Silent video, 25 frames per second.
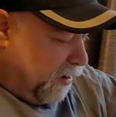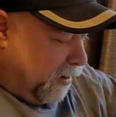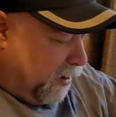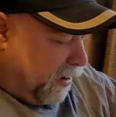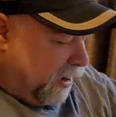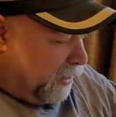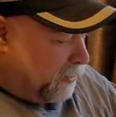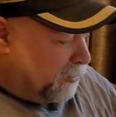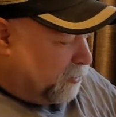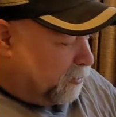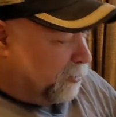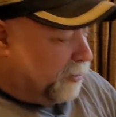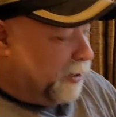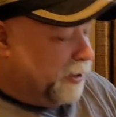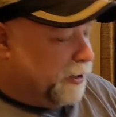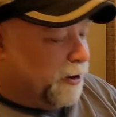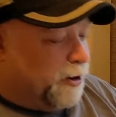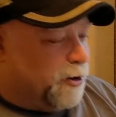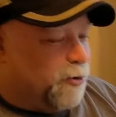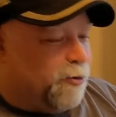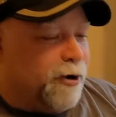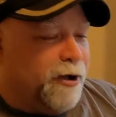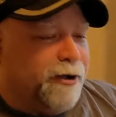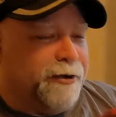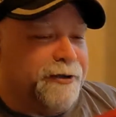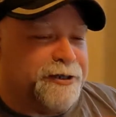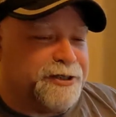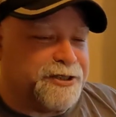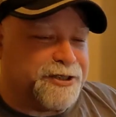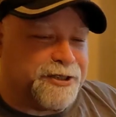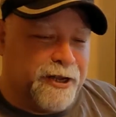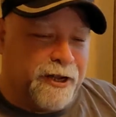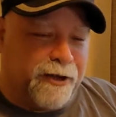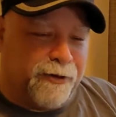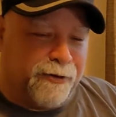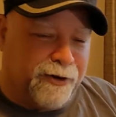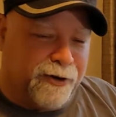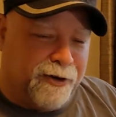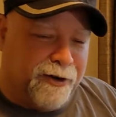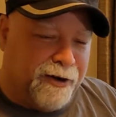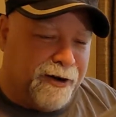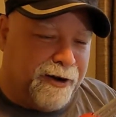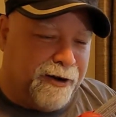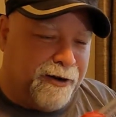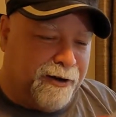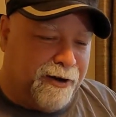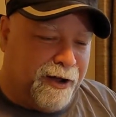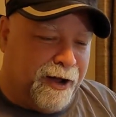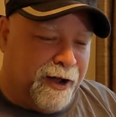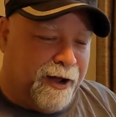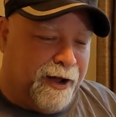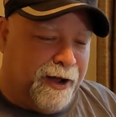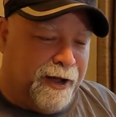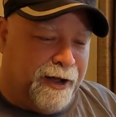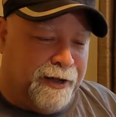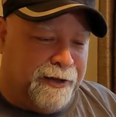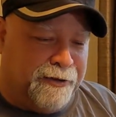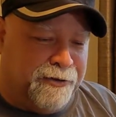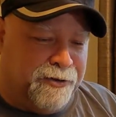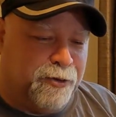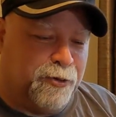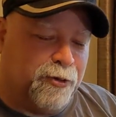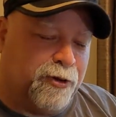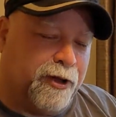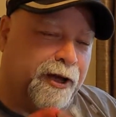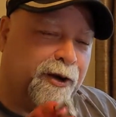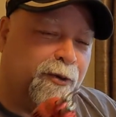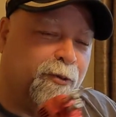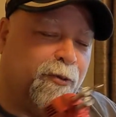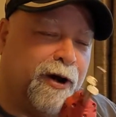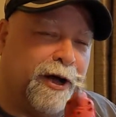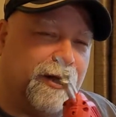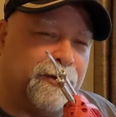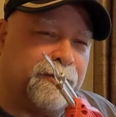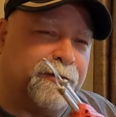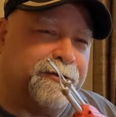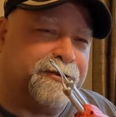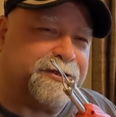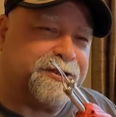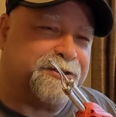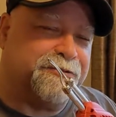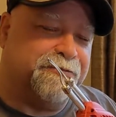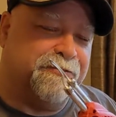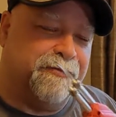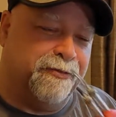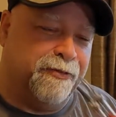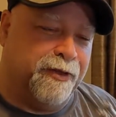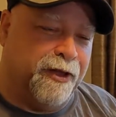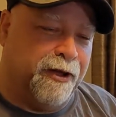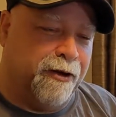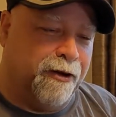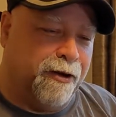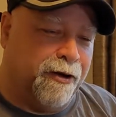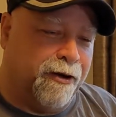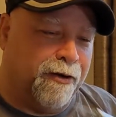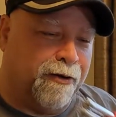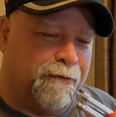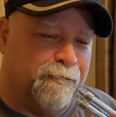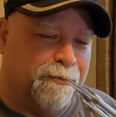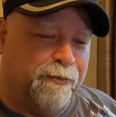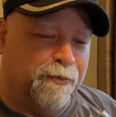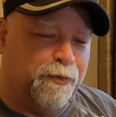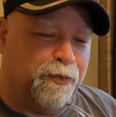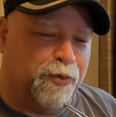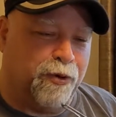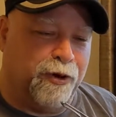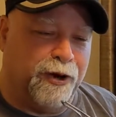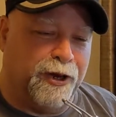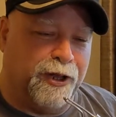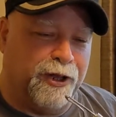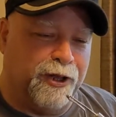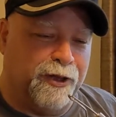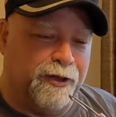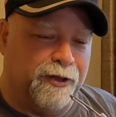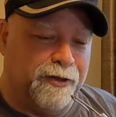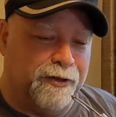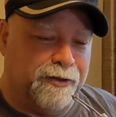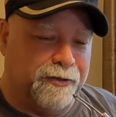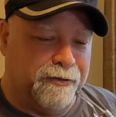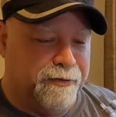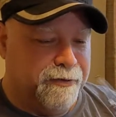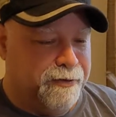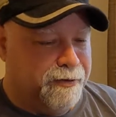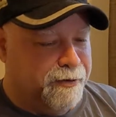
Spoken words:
I do like a quality soldering iron. I do like Weller's. They are pretty good.